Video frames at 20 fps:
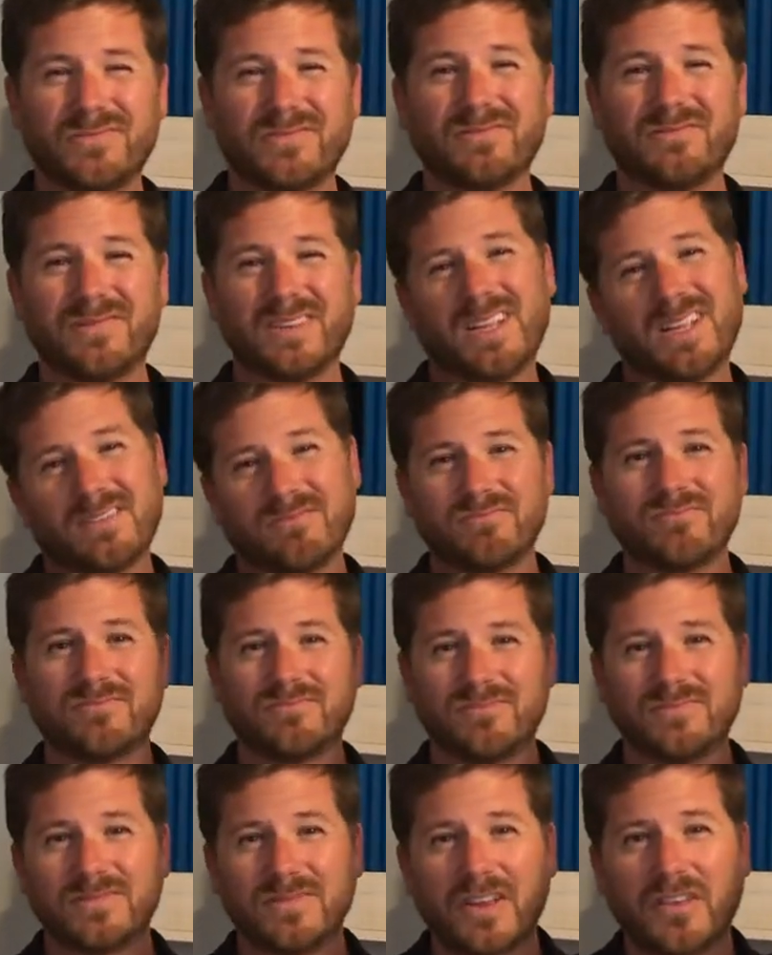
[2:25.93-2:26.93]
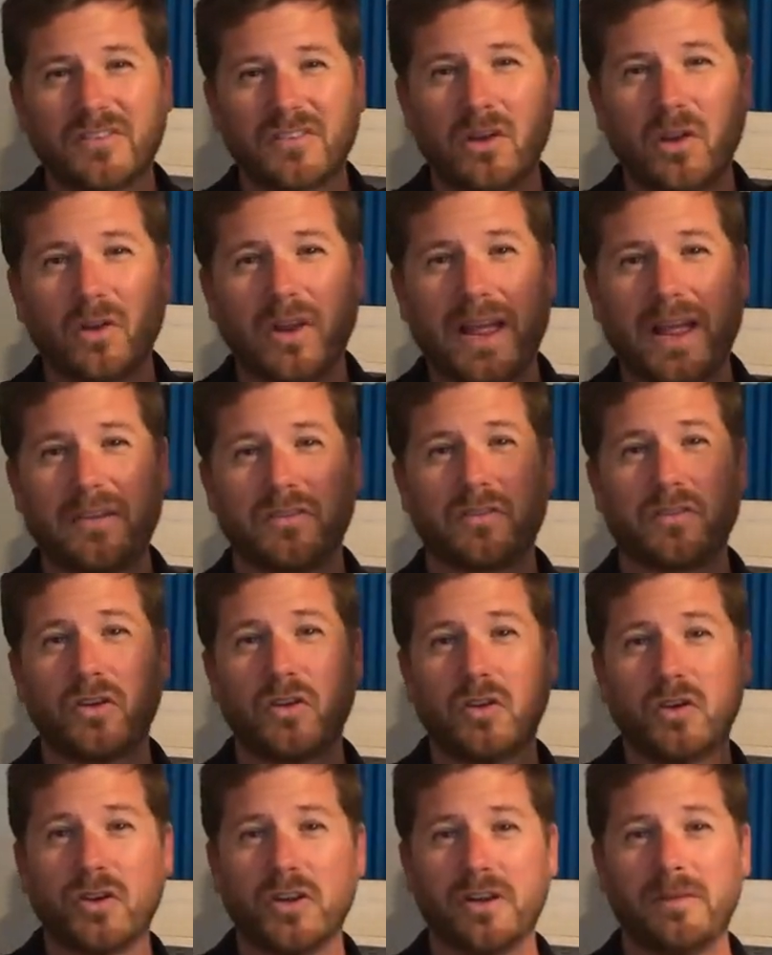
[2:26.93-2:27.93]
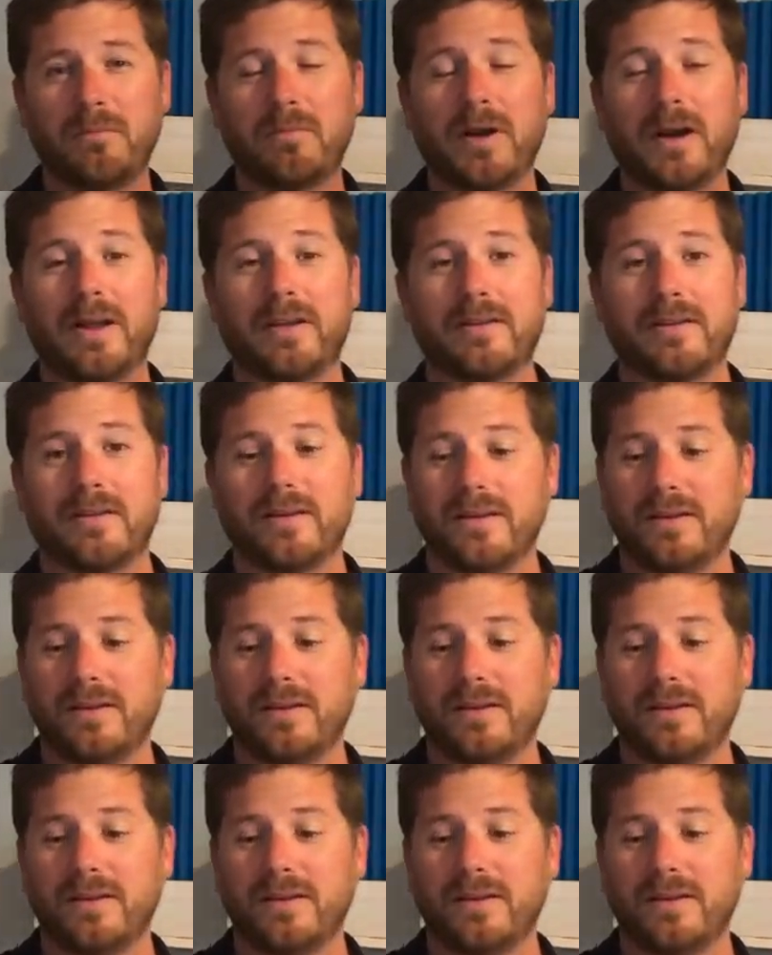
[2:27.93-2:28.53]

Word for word: eh, doesn't look as good, but